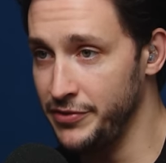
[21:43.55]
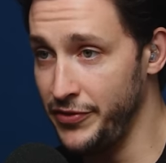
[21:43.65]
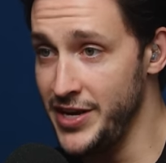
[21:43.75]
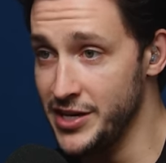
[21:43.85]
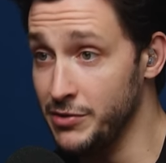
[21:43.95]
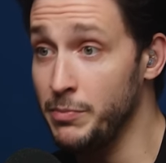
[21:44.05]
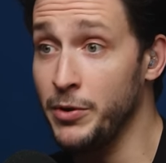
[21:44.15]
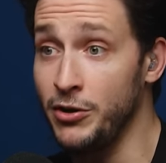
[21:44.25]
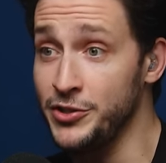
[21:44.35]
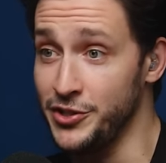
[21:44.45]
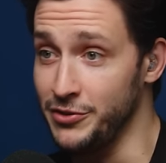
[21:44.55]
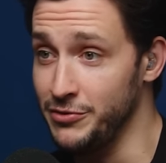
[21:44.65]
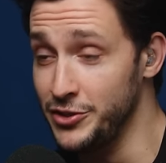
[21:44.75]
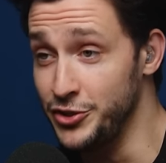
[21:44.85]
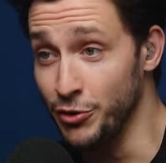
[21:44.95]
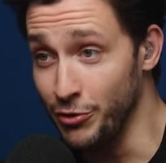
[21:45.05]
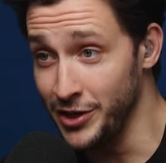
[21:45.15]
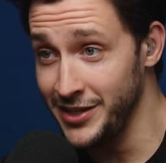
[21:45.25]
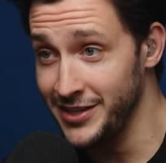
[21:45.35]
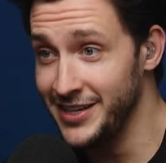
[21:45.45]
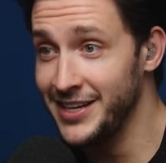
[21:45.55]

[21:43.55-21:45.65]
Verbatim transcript: fear, but also joy,